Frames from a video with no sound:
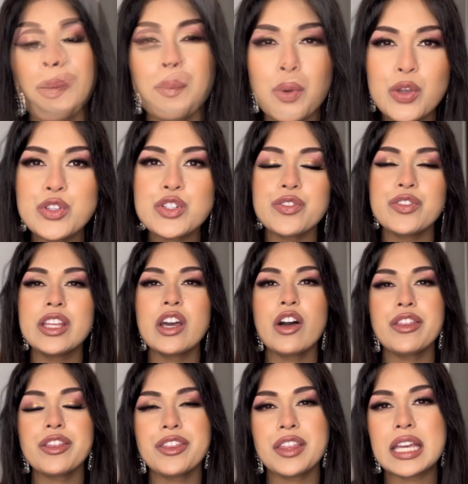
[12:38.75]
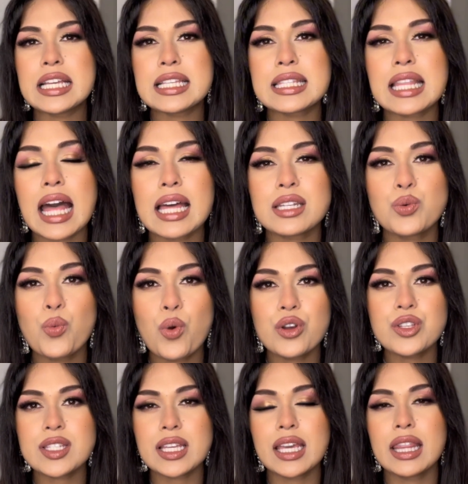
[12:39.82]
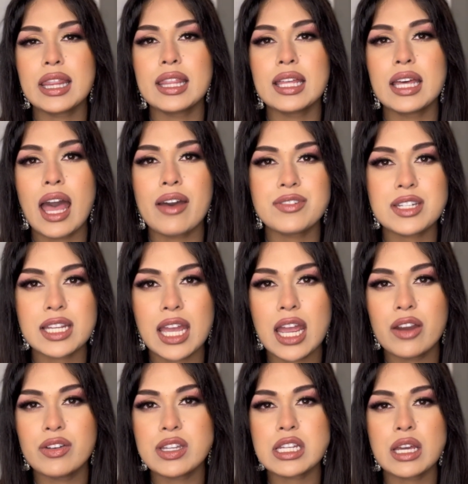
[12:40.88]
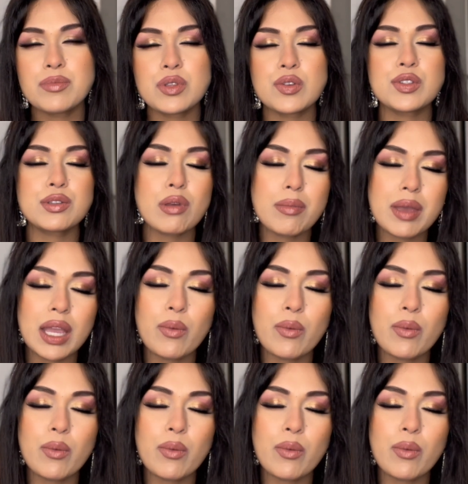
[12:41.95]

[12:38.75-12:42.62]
Most of the other things that was in the aftercare in terms of swimming,